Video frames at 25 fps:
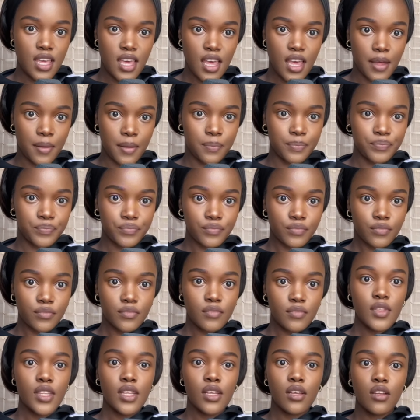here.
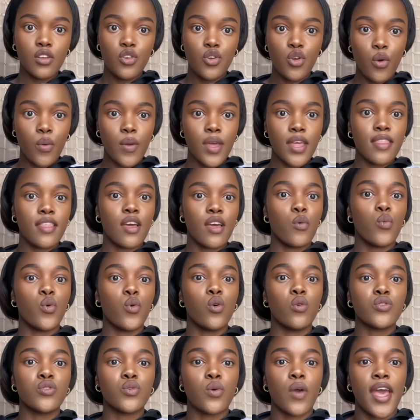Knowing that we
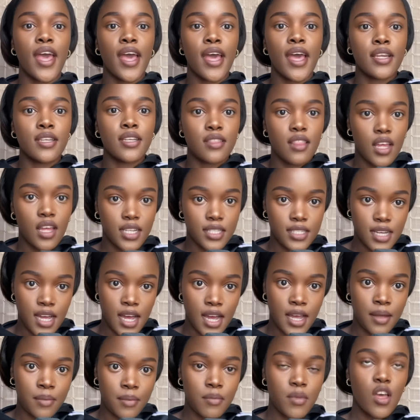also had that
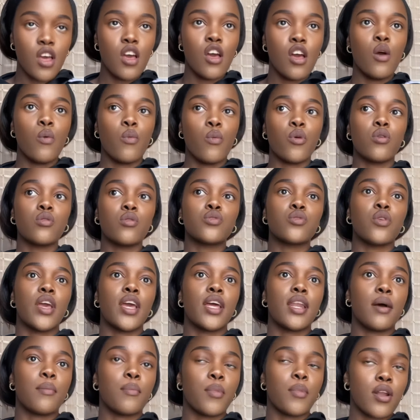time, we also had
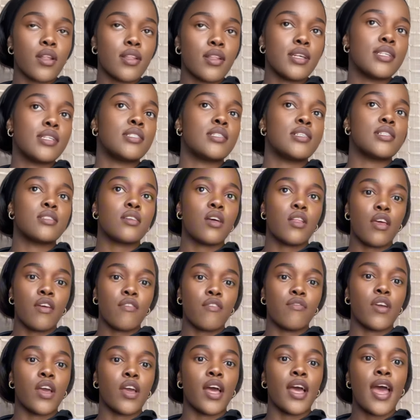apartheid in South
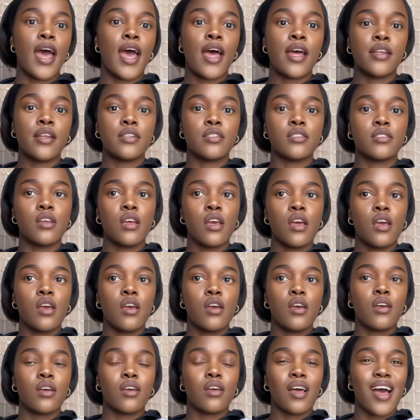Africa, and
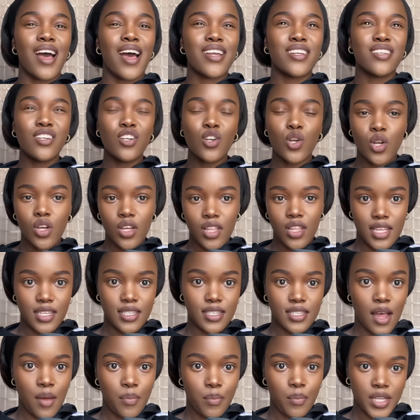I didn't look this
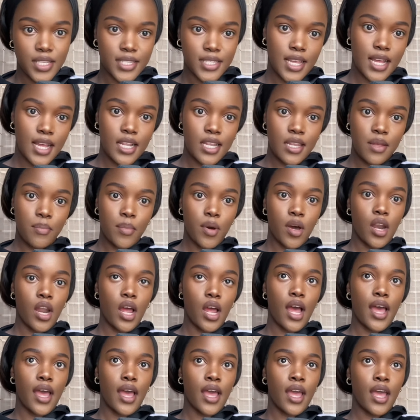up exactly, but
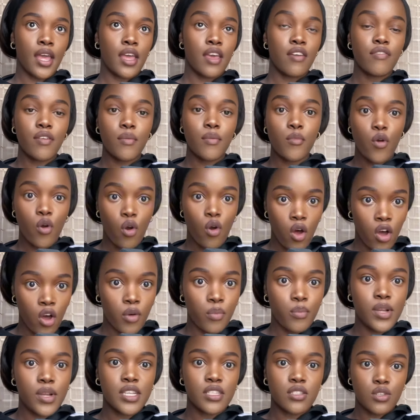if I'm wrong,
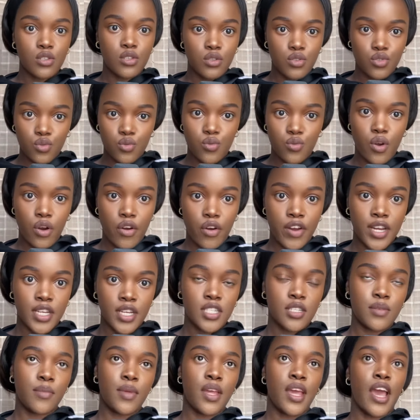please do
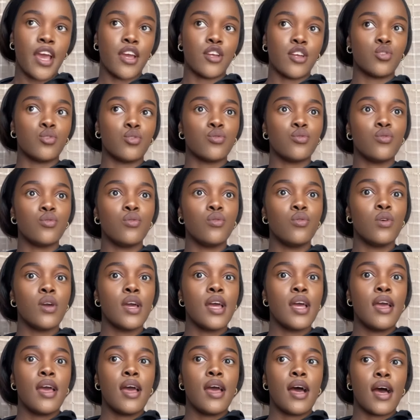correct me. I do
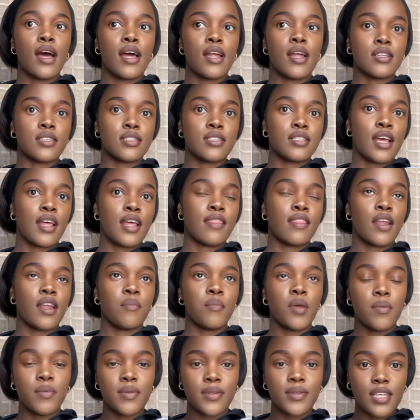understand that
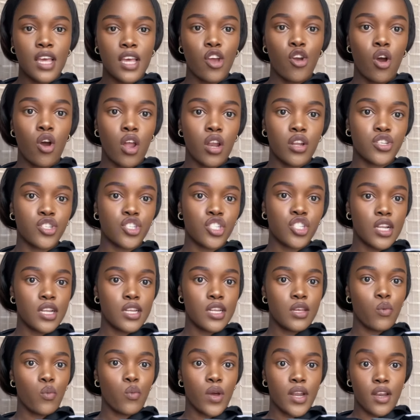maybe psychologically,
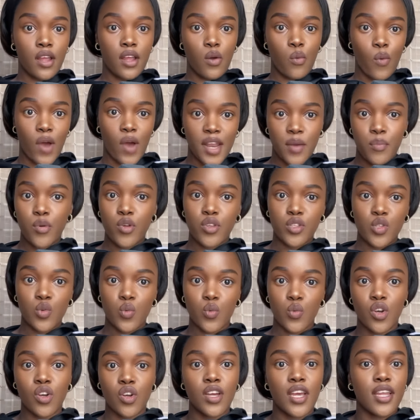when a white person
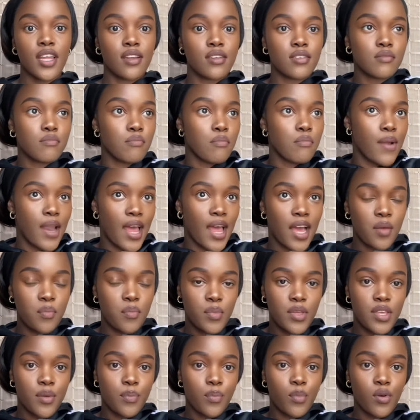would look at black
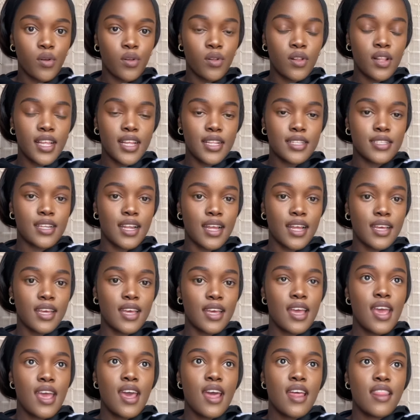people, it's like
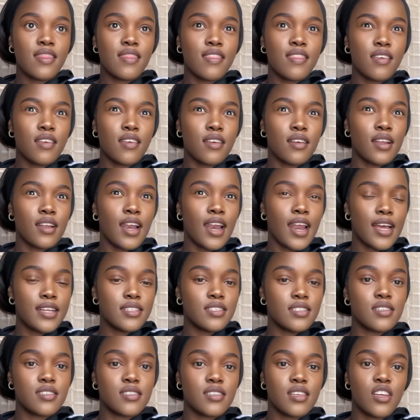the lighter
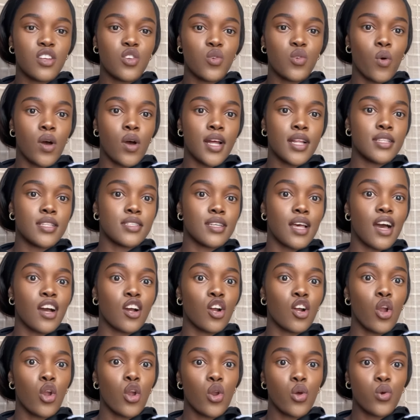skinned ones are
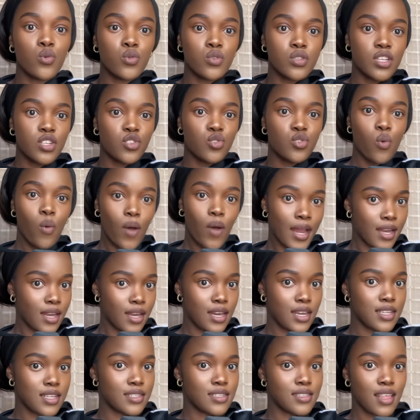closer to
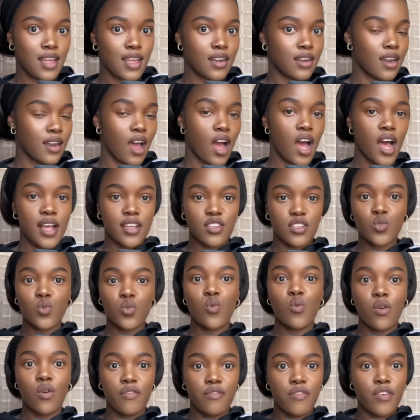whiteness than us
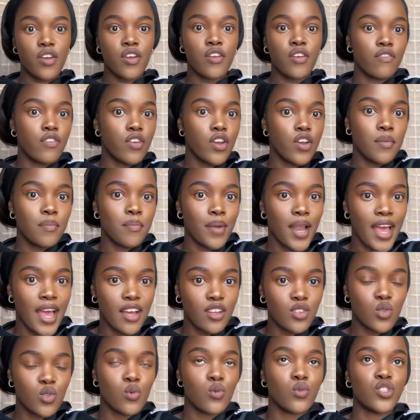who are very, very black.
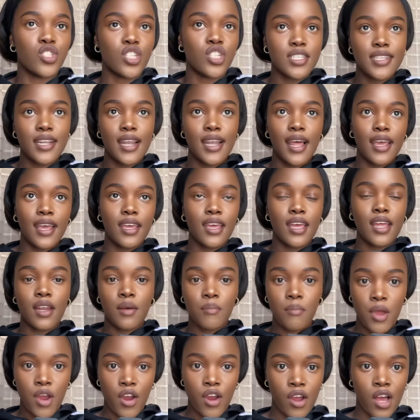So just like in
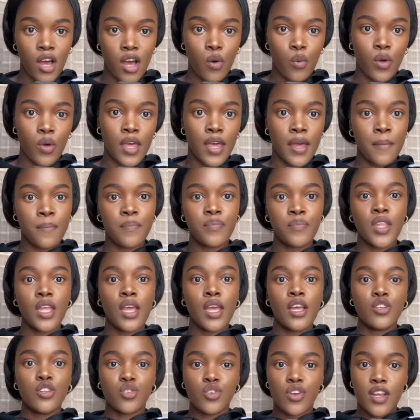America, where
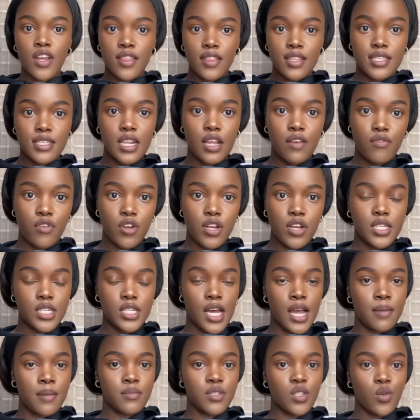during the slavery
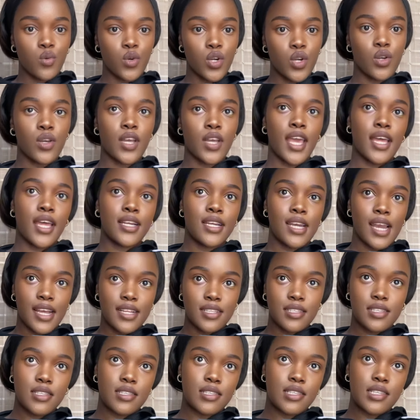times, they would look at
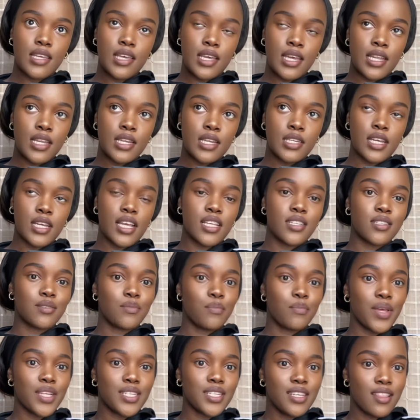lighter skinned as
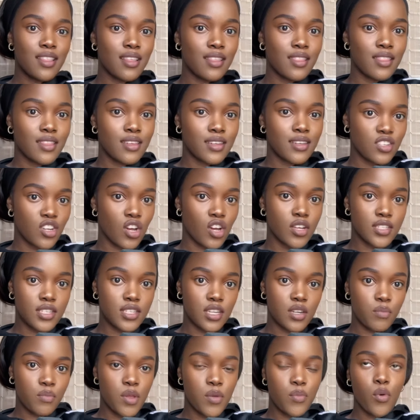better than the dark
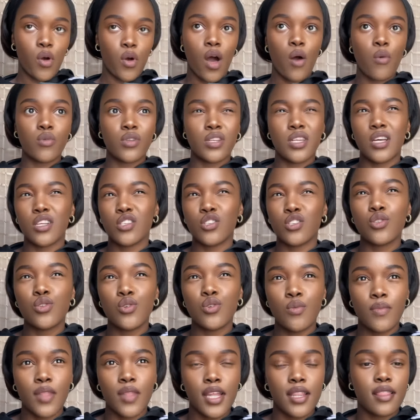skinned people, I would assume
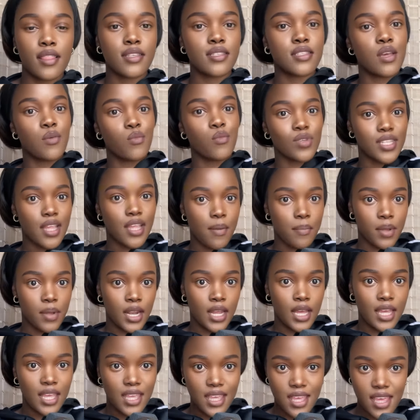that the same was
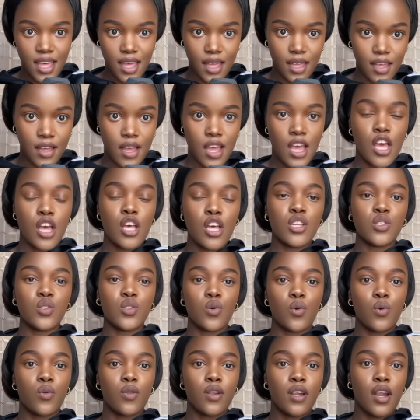happening here.
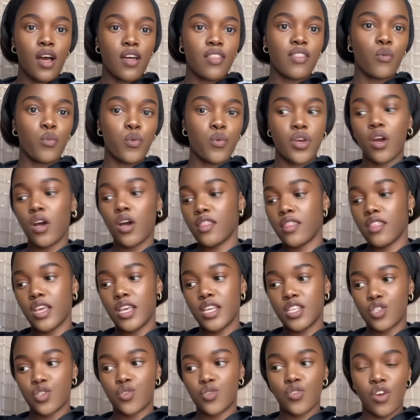So now that we got the
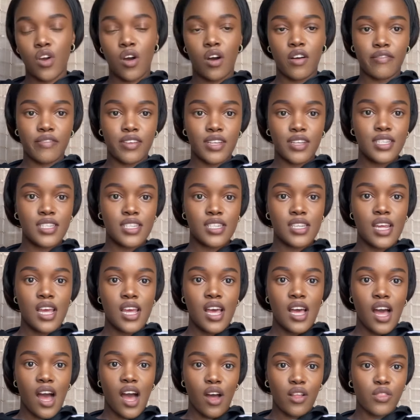history of it
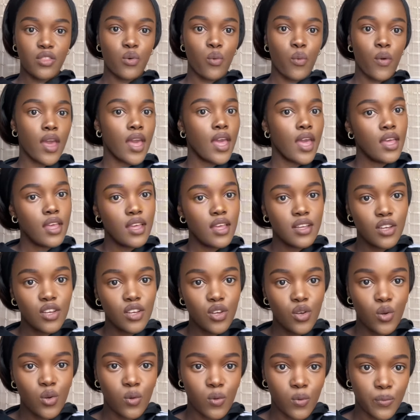out the way,
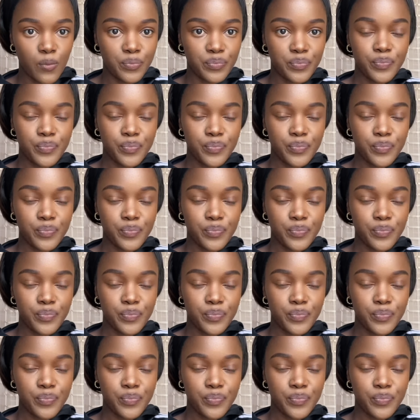cool.